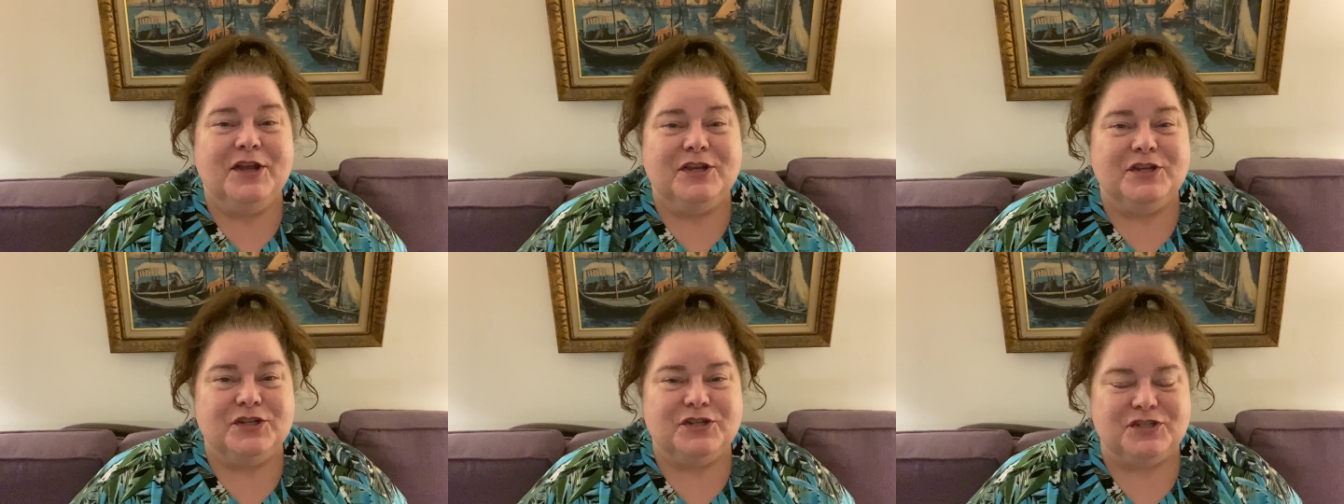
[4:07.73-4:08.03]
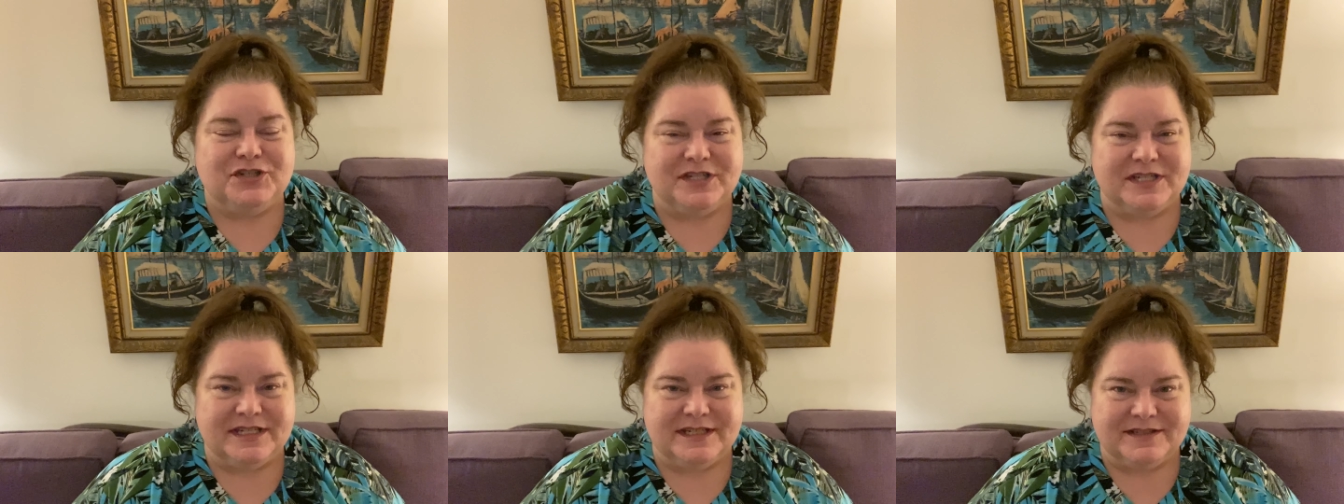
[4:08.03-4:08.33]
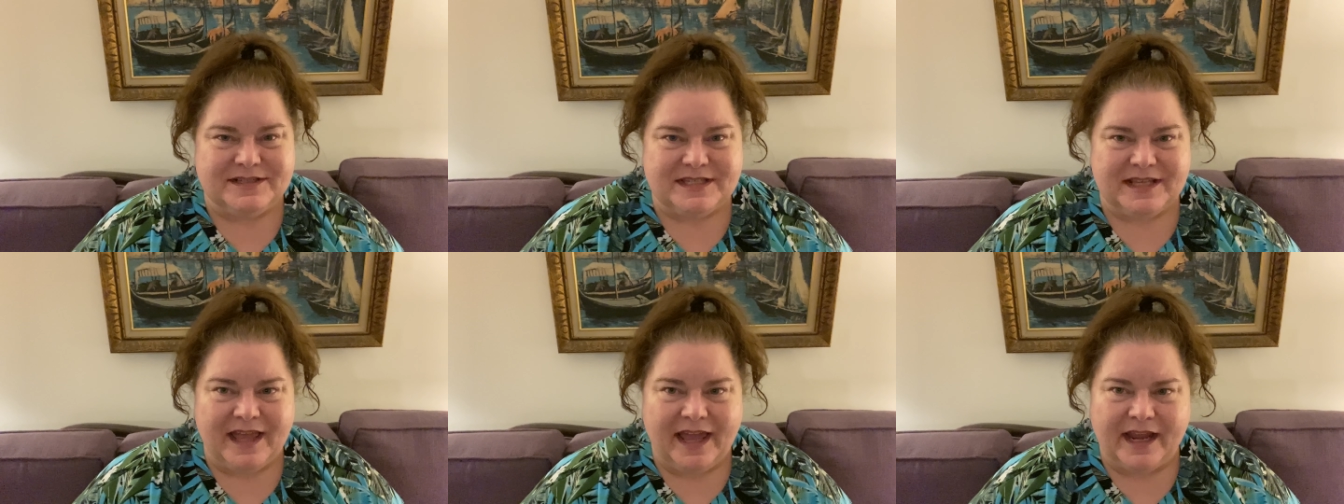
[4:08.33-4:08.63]

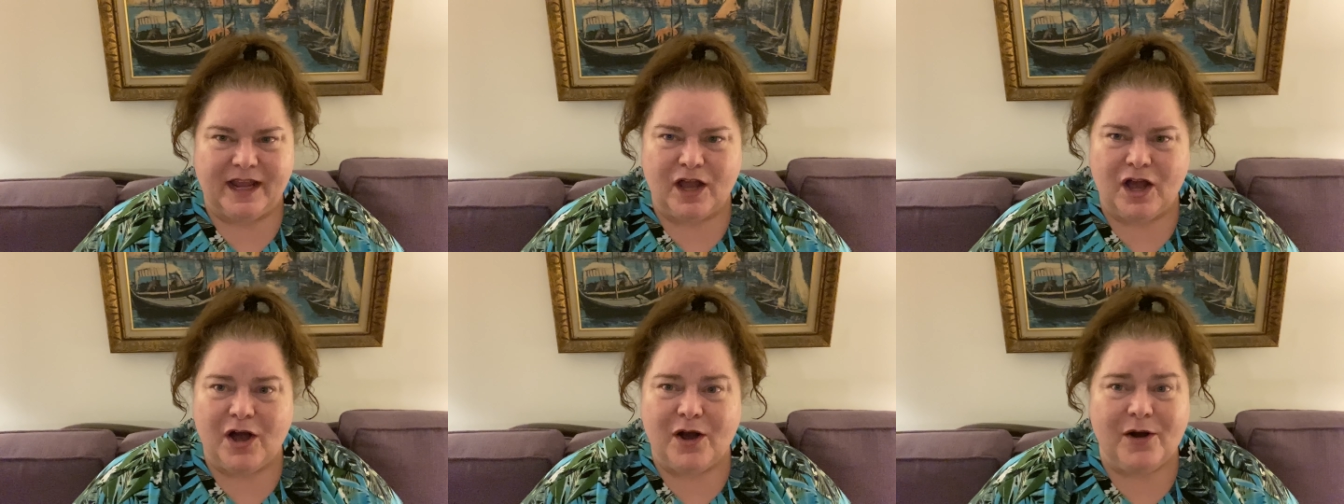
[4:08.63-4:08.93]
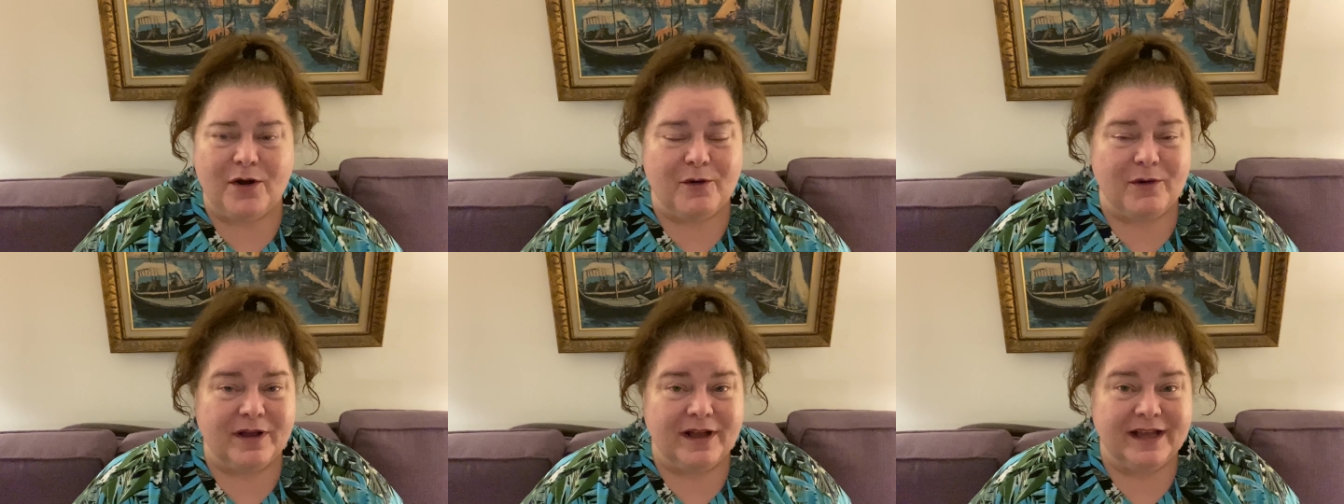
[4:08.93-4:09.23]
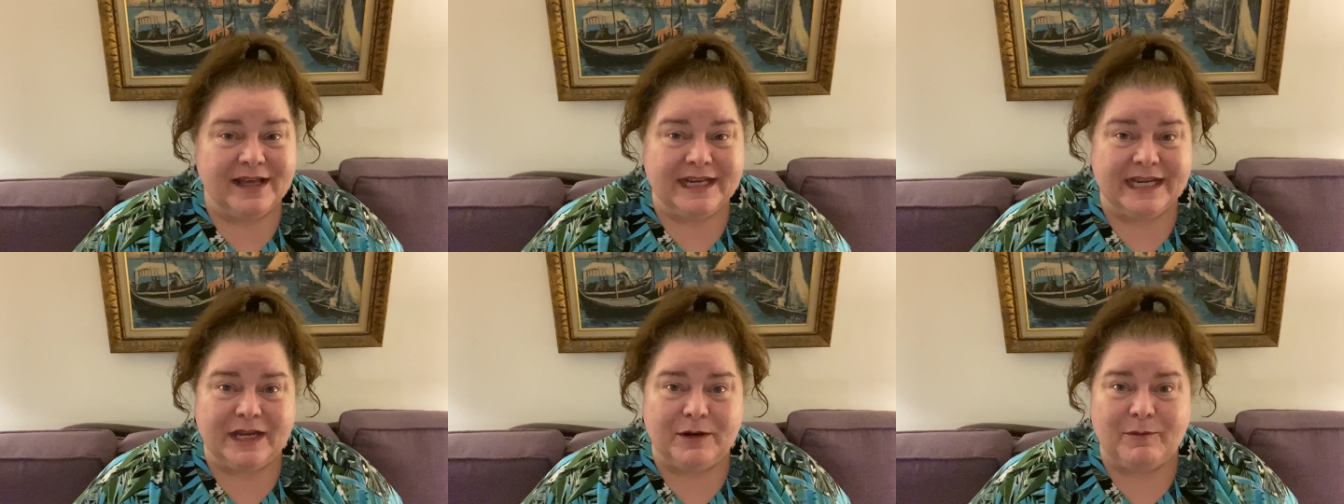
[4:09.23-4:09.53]
she's like, oh,
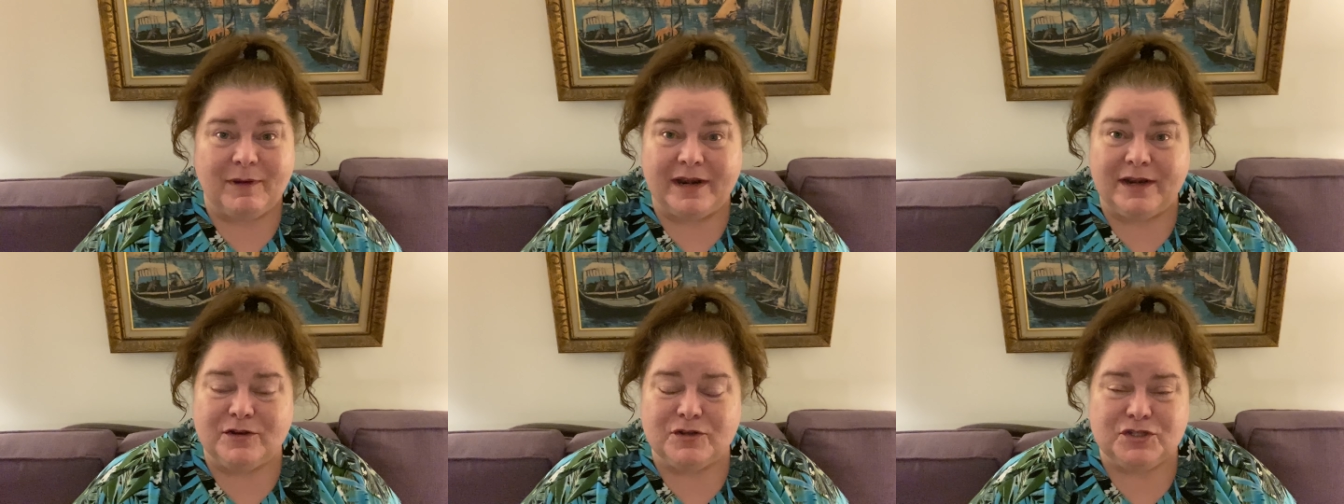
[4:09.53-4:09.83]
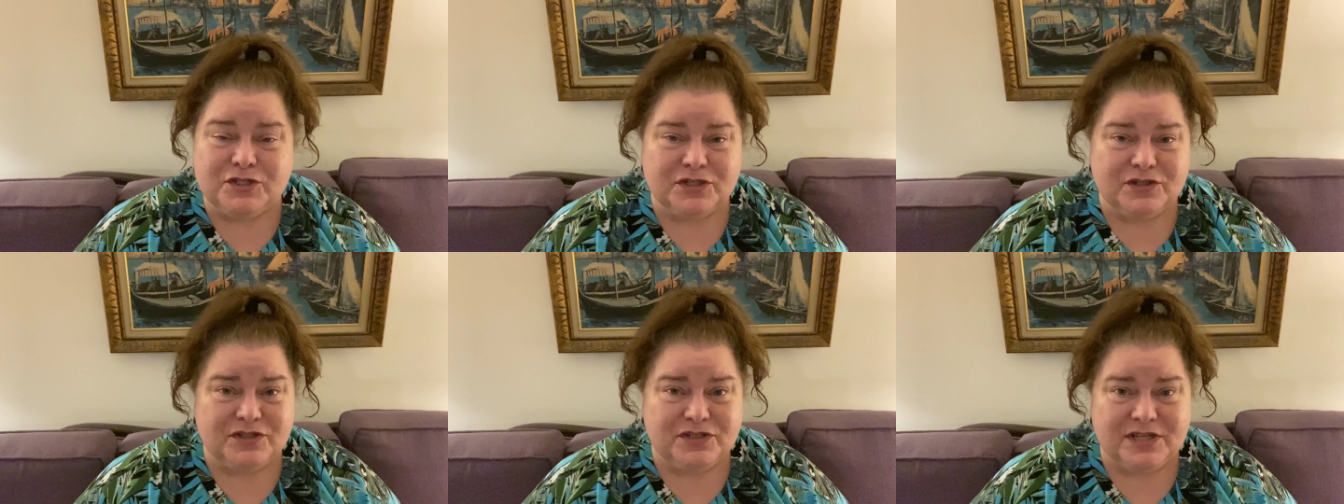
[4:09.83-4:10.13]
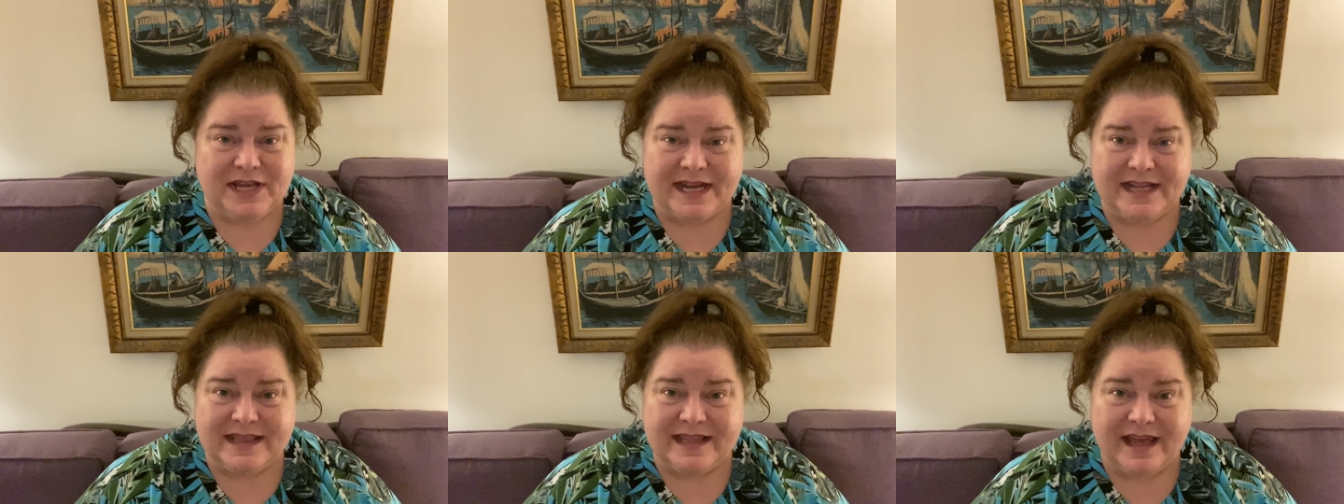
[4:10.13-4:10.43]
honey, why don't you
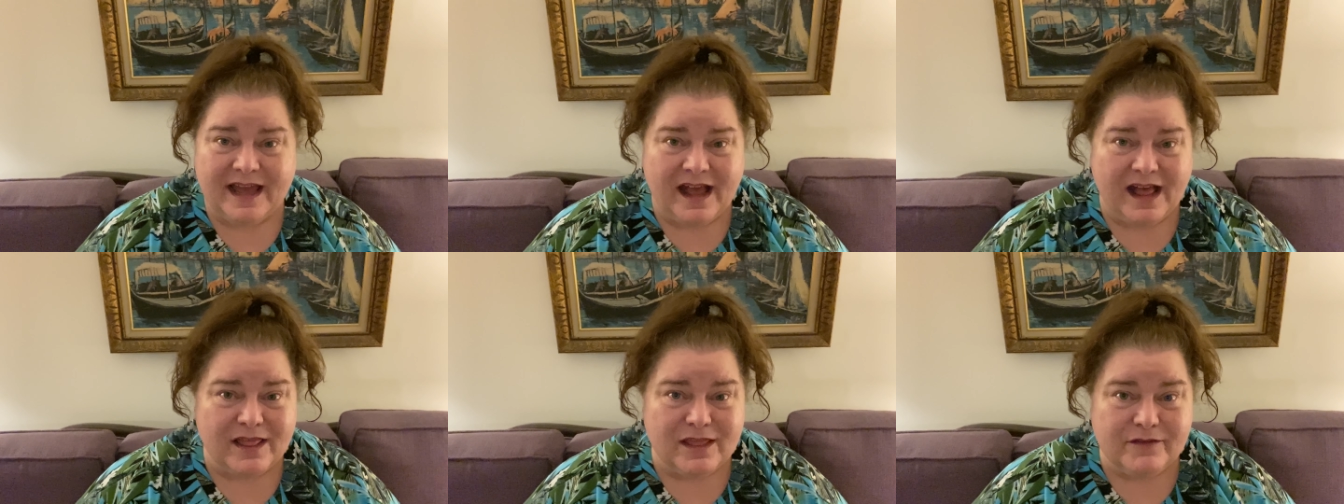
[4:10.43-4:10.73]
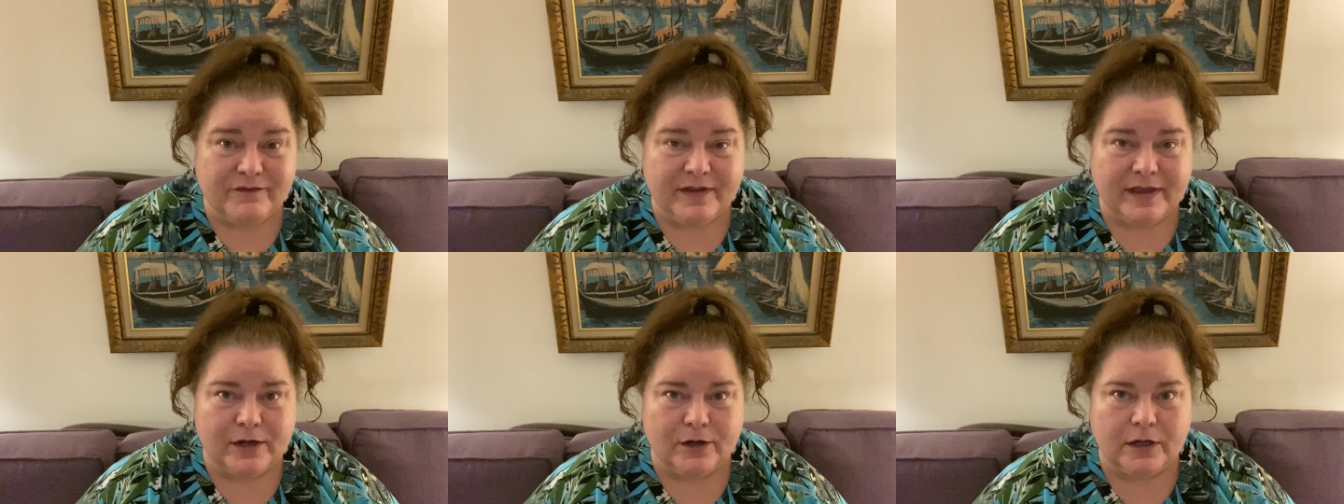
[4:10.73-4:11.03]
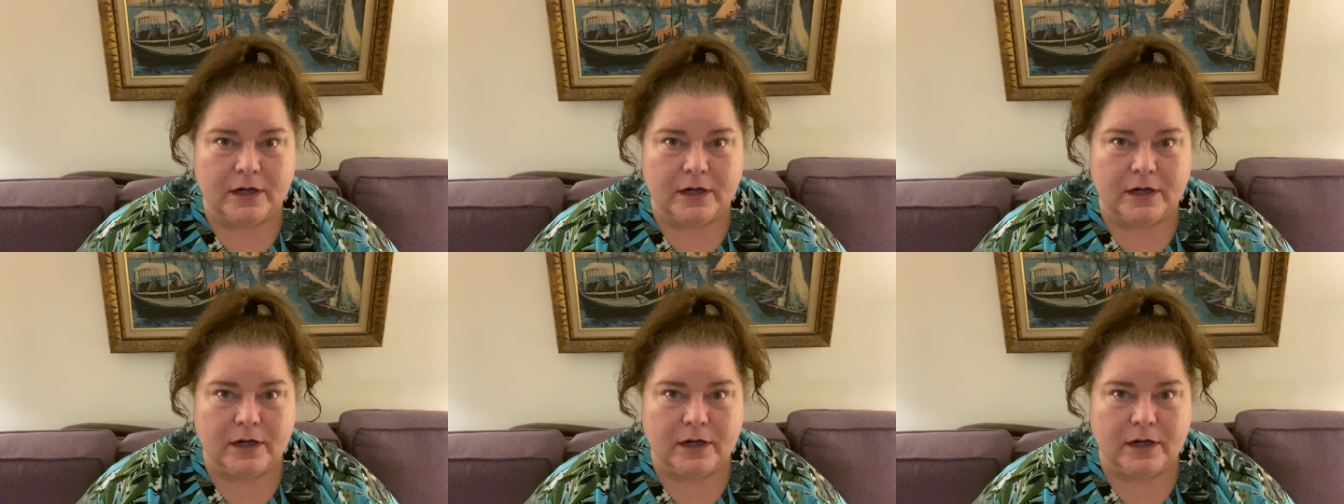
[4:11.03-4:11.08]
take the elevator?